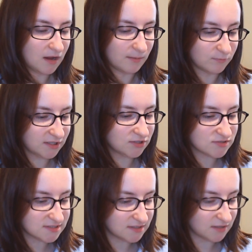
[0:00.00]
I'm really
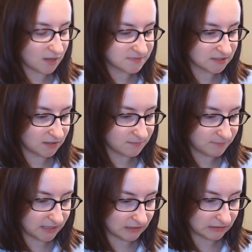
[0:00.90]
interested in Upsilon
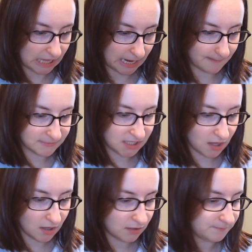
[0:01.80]
Beta
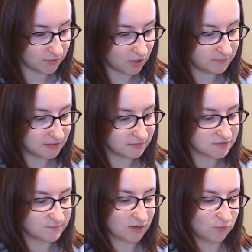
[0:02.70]
Lambda. It would help me at
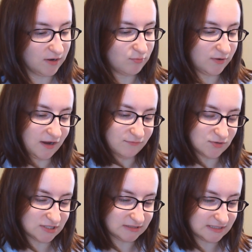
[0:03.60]
least with my grade point
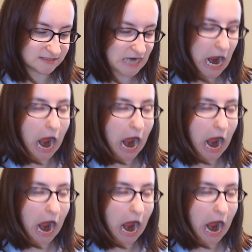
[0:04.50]
average at least.